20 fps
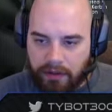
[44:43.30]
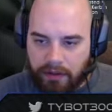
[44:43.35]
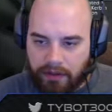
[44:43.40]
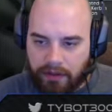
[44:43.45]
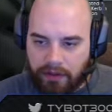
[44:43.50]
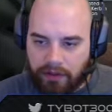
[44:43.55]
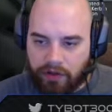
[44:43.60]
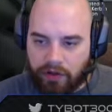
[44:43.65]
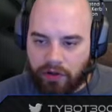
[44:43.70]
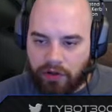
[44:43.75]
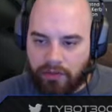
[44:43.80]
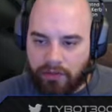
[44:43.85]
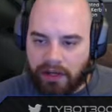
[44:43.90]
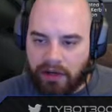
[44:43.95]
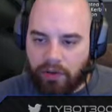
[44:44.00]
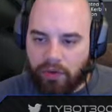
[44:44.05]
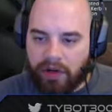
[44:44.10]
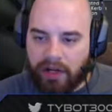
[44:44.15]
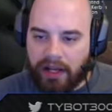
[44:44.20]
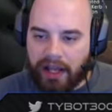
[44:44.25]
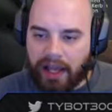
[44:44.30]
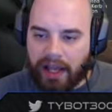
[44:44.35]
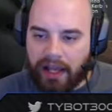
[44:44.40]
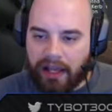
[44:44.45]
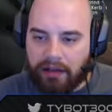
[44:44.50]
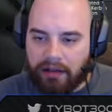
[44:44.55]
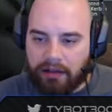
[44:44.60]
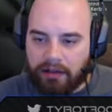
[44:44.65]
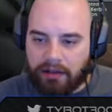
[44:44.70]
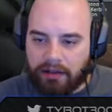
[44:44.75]
No matter what
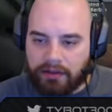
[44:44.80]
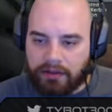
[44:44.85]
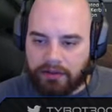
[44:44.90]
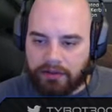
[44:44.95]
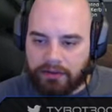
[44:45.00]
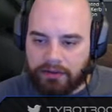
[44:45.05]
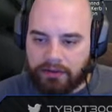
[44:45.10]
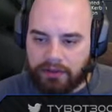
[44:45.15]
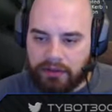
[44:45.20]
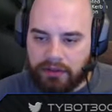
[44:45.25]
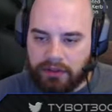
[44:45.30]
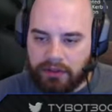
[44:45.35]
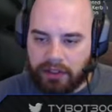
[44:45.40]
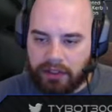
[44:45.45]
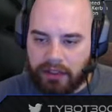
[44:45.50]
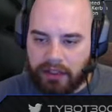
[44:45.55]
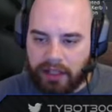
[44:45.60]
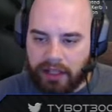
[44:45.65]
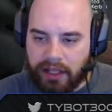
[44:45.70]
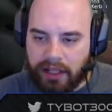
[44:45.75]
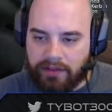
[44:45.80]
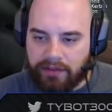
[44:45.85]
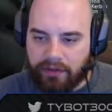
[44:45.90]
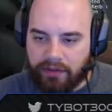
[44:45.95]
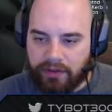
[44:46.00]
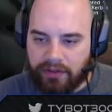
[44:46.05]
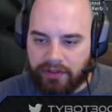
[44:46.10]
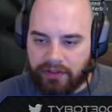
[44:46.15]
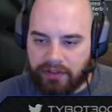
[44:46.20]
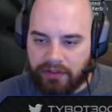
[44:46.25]
angle, it's
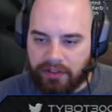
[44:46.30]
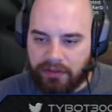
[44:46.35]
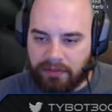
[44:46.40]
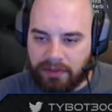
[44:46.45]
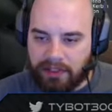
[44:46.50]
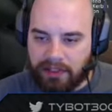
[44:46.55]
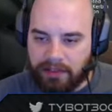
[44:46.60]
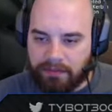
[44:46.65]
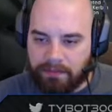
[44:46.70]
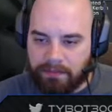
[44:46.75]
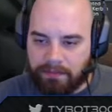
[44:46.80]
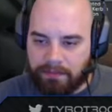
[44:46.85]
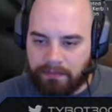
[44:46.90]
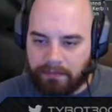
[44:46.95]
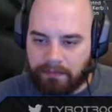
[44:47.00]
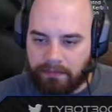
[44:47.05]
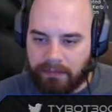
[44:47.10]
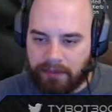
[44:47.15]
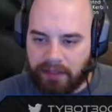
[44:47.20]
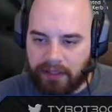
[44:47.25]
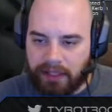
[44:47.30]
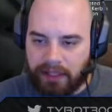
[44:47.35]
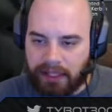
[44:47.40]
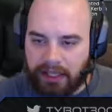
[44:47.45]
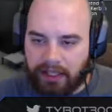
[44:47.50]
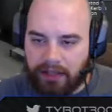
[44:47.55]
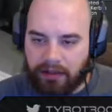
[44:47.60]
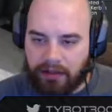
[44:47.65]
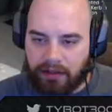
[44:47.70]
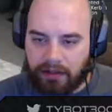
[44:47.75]
always going to be
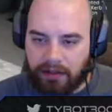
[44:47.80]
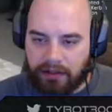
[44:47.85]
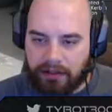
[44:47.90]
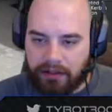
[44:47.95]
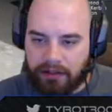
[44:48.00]
hit on.